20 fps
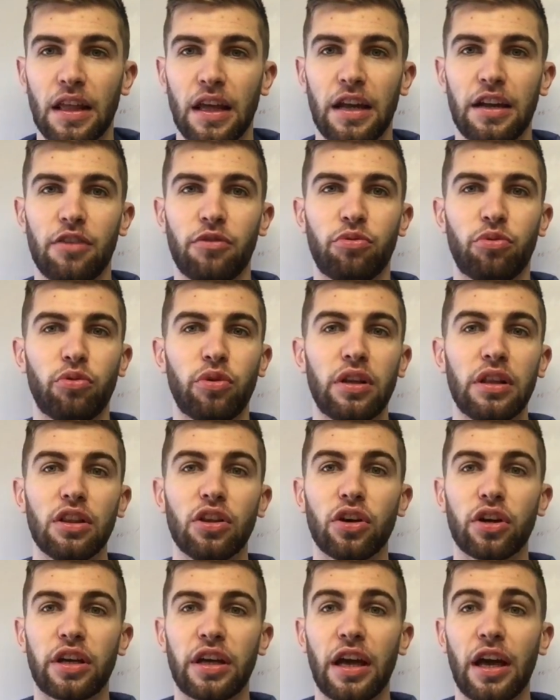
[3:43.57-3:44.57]
And if we
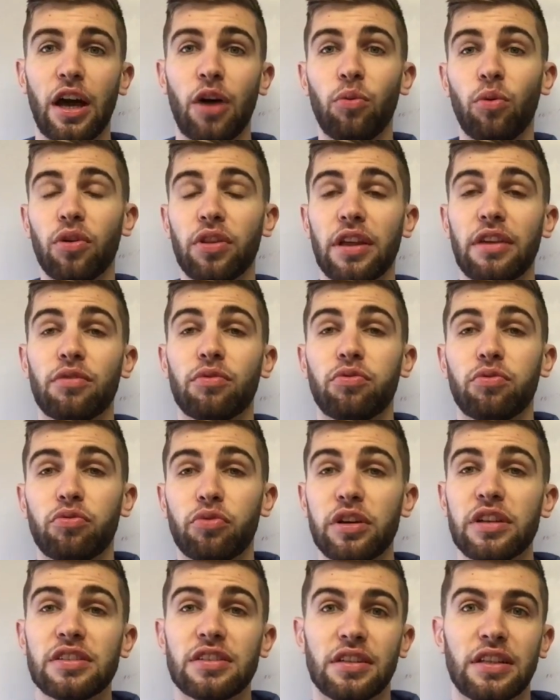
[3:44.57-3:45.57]
look at what they've
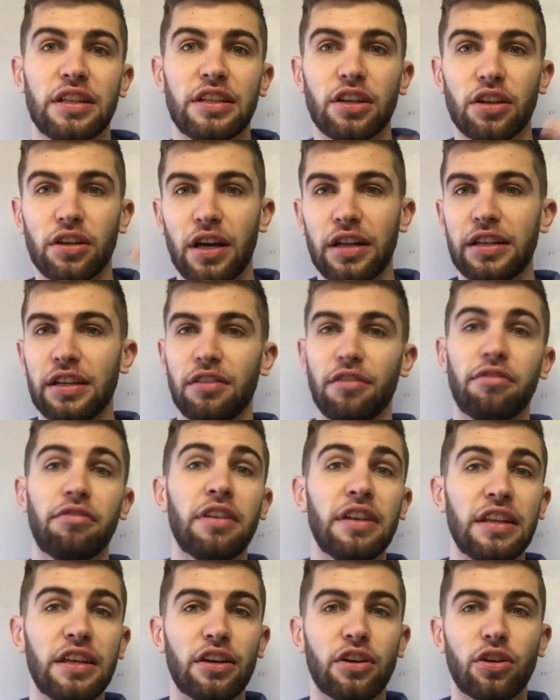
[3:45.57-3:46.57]
recently done, I did a
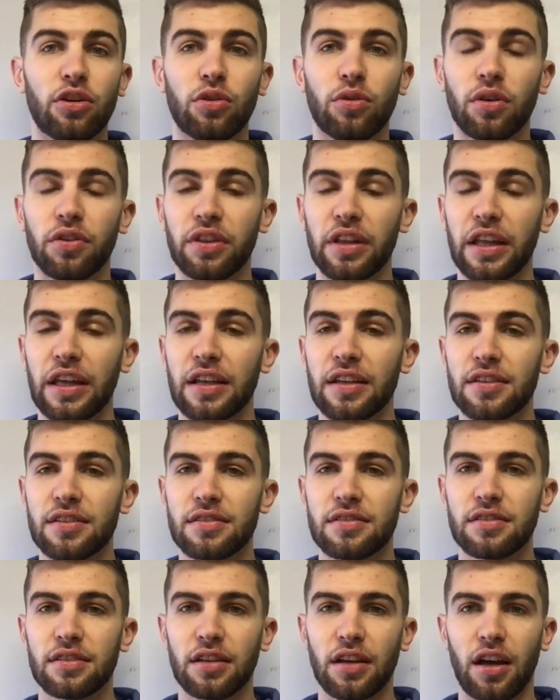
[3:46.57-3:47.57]
video on
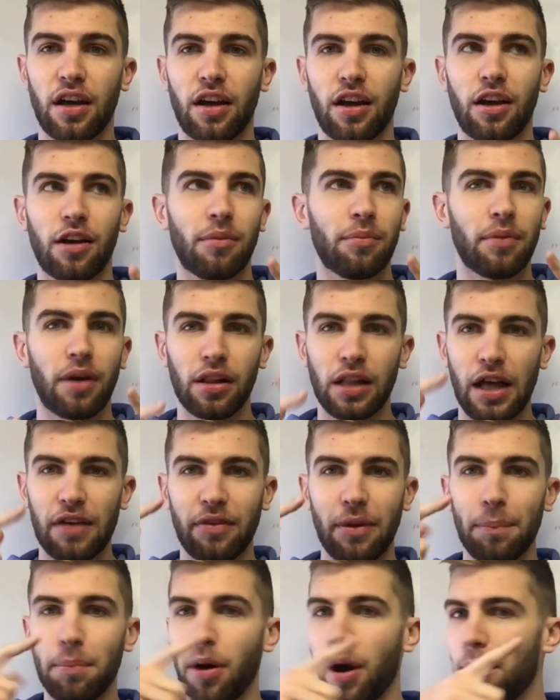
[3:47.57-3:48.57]
this. I'll have
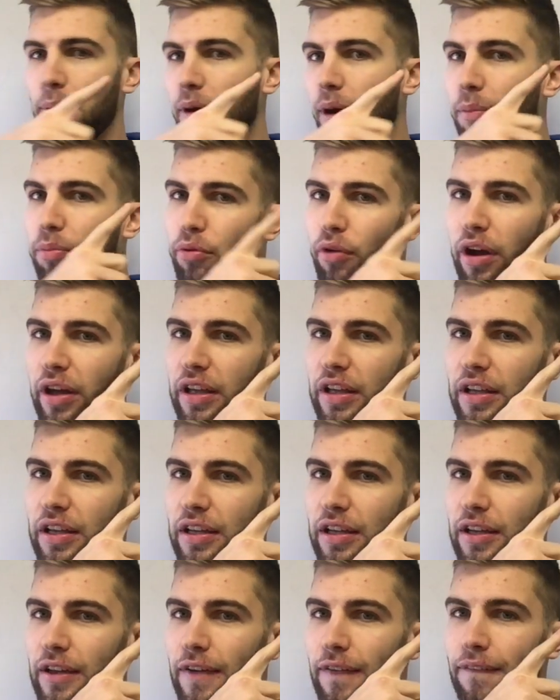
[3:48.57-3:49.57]
it pop up right
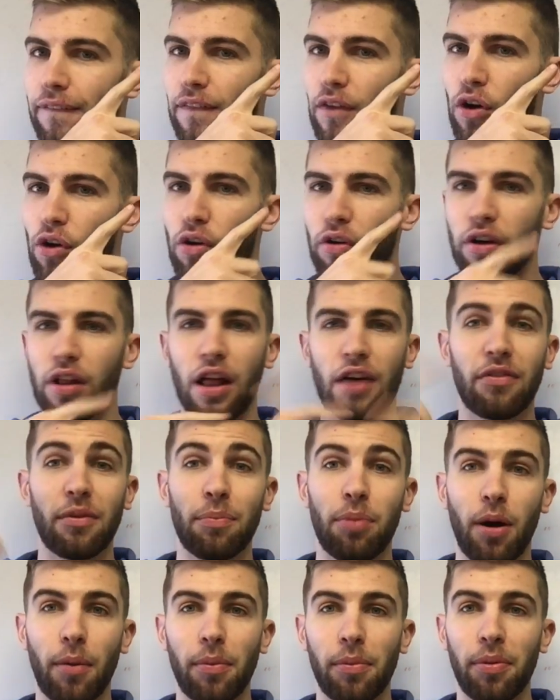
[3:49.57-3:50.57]
here, or I'll have it
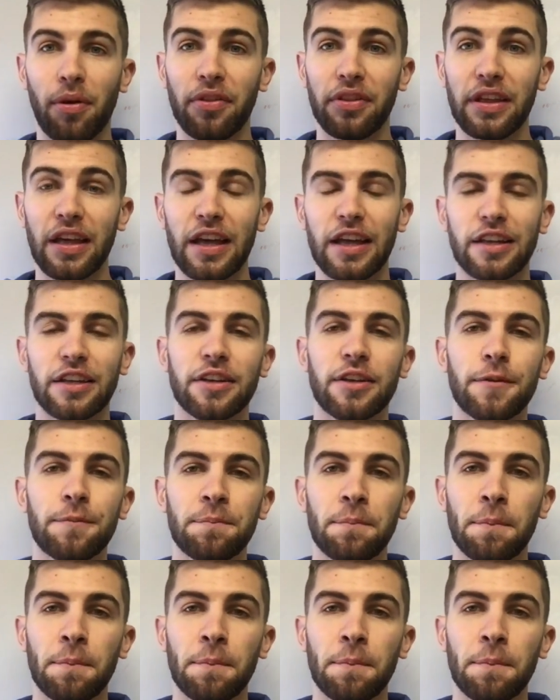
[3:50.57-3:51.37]
pop up on the end.